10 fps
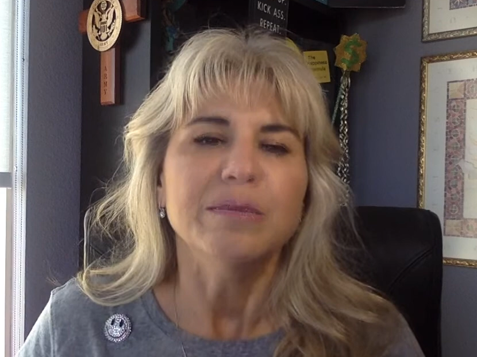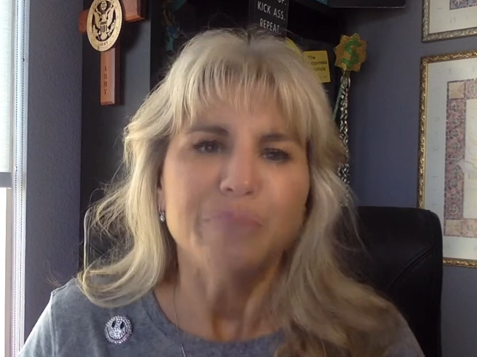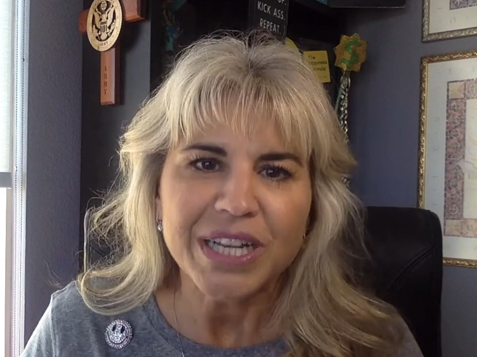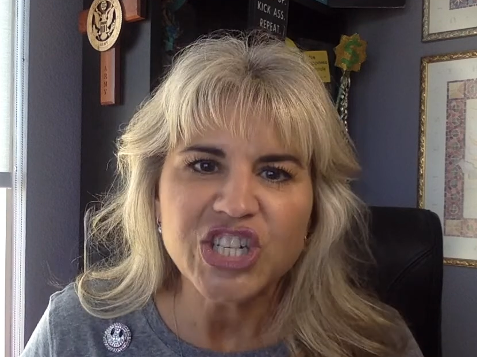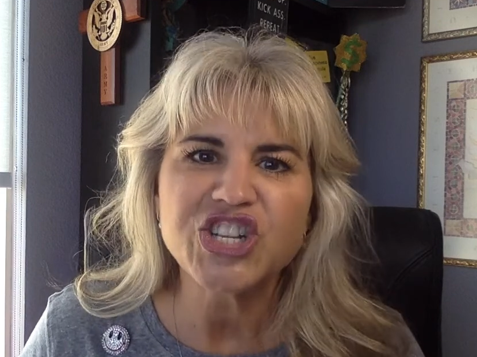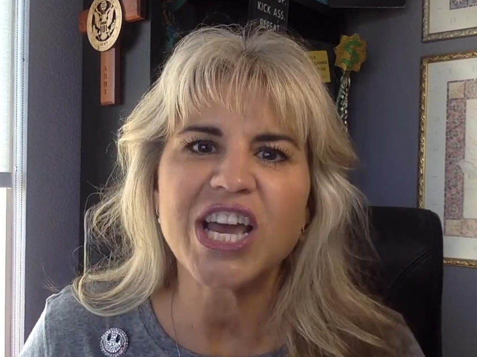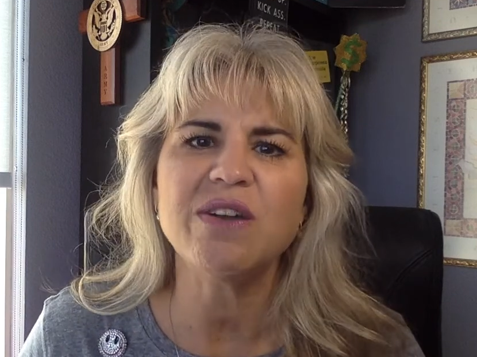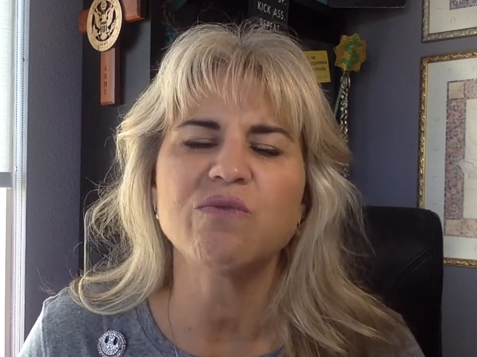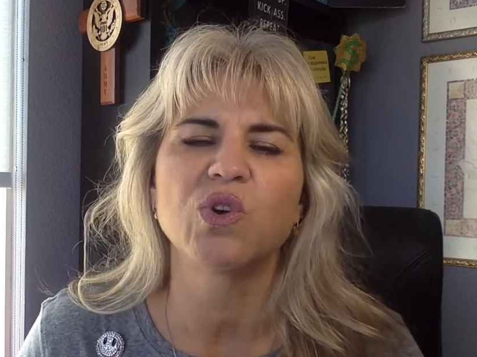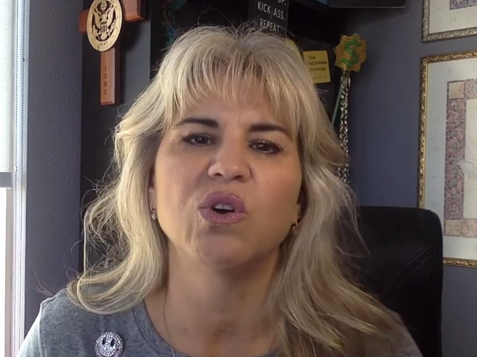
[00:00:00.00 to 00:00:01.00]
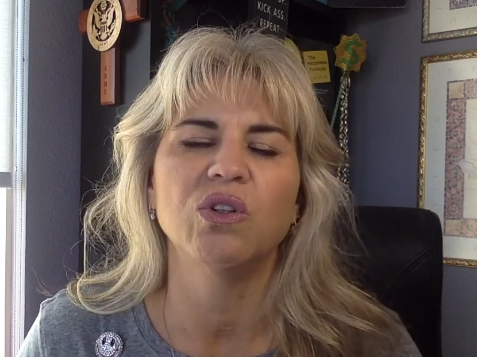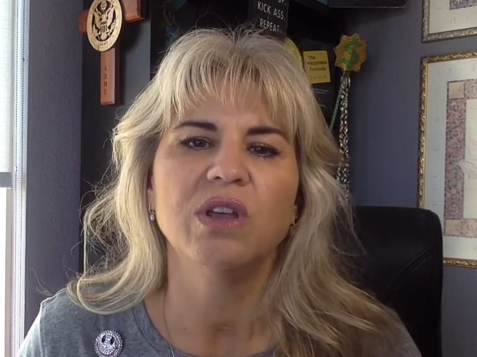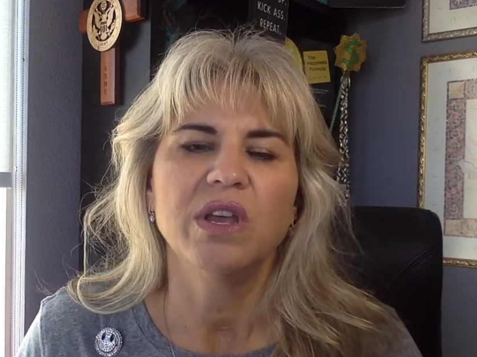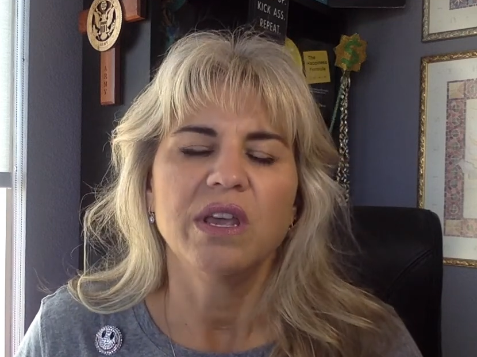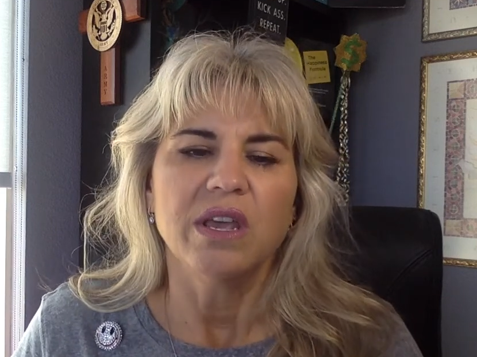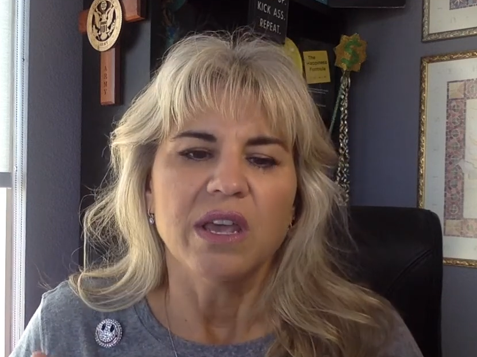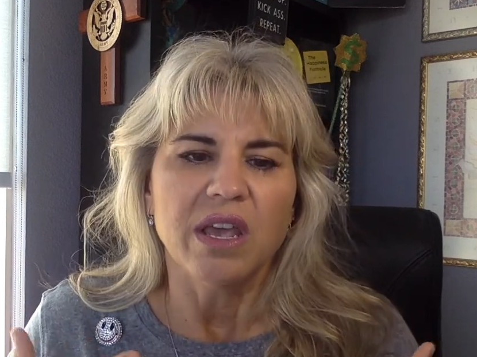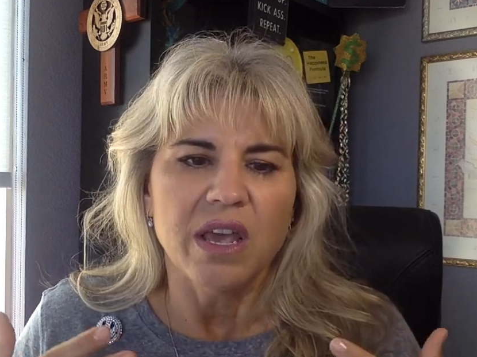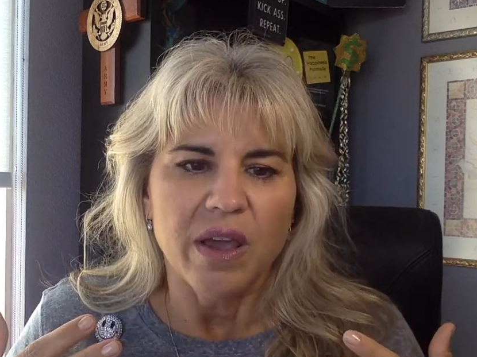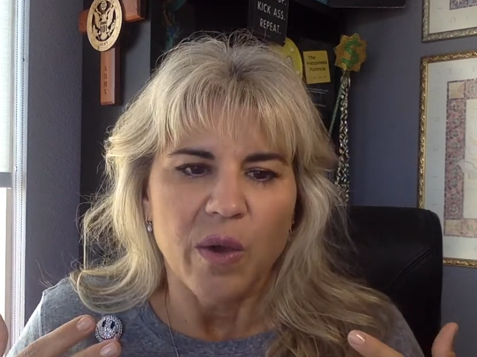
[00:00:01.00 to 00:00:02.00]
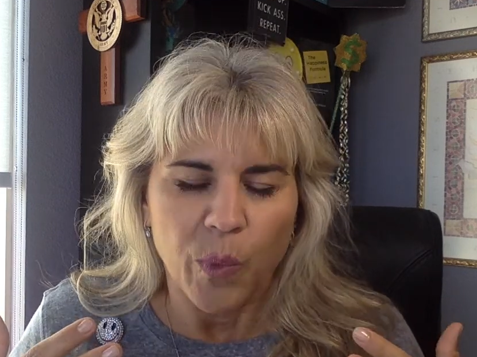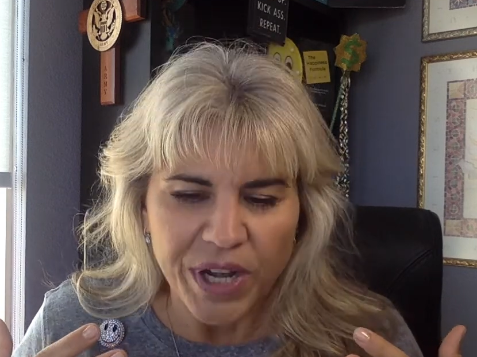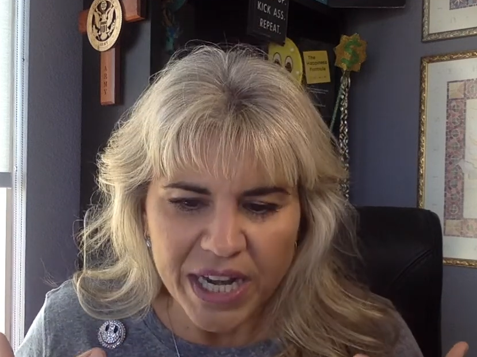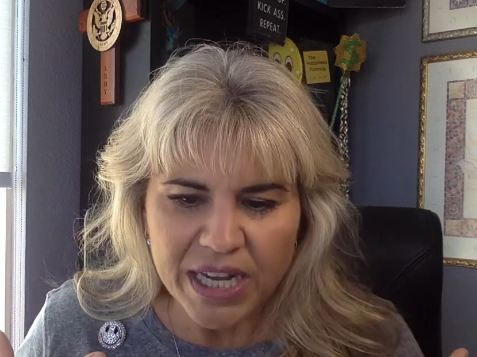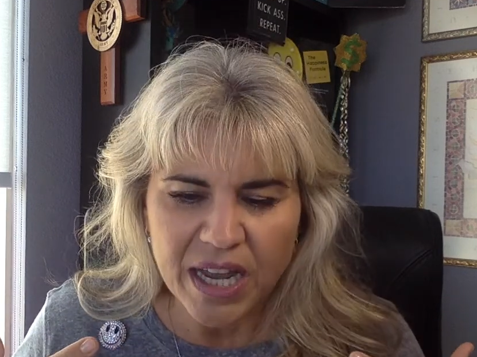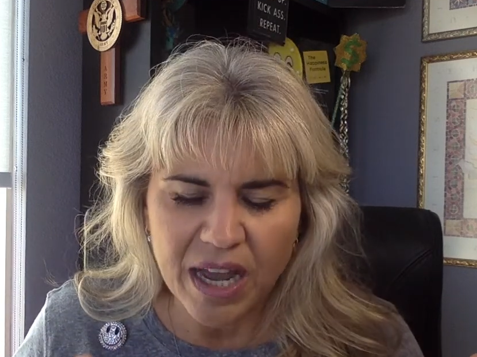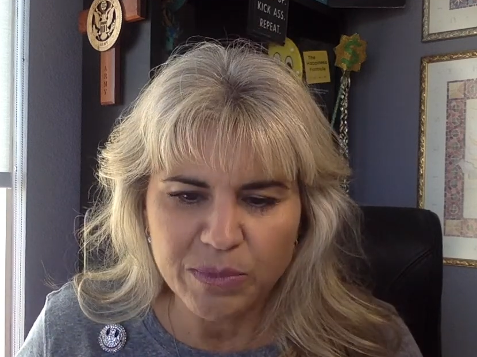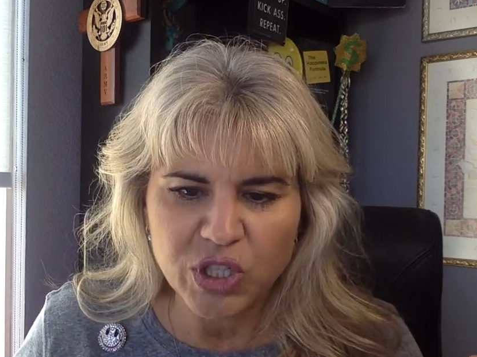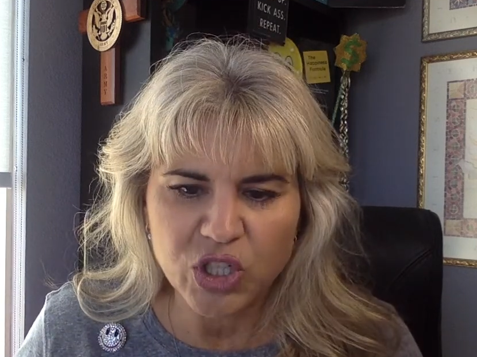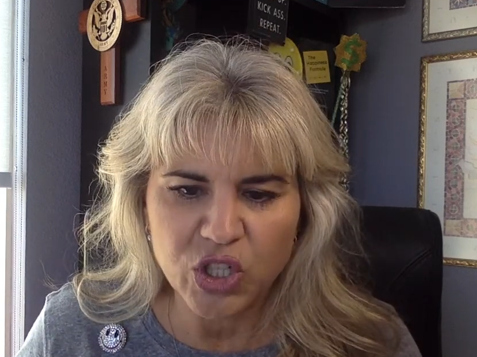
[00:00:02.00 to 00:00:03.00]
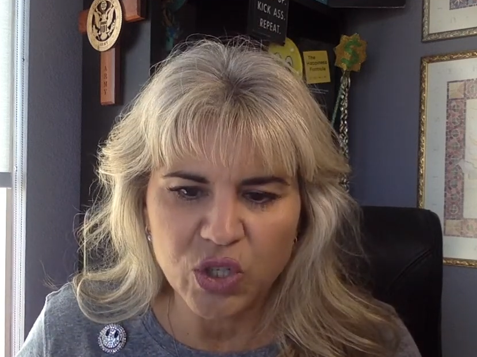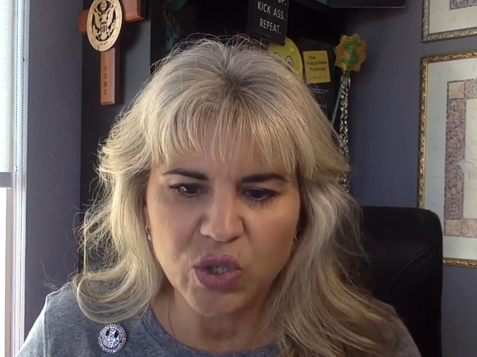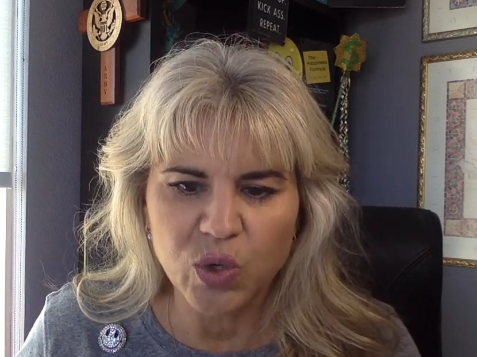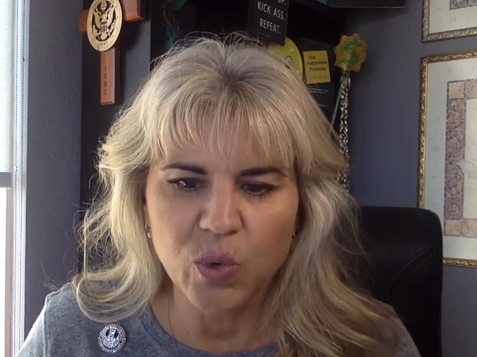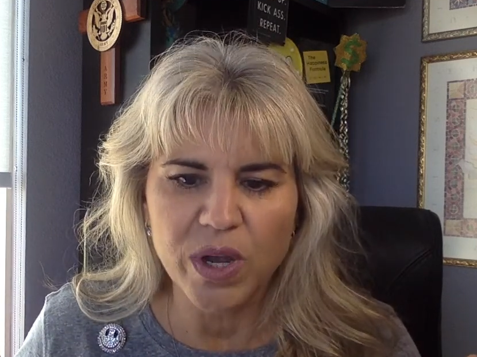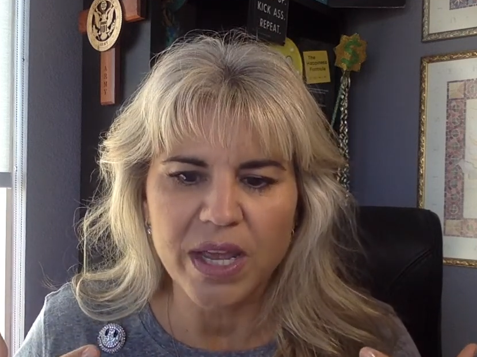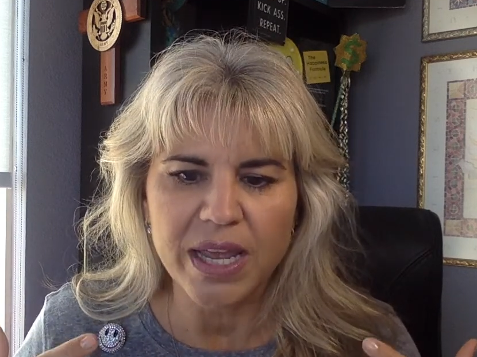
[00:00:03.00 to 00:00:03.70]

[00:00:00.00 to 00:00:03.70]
But in general, when it comes to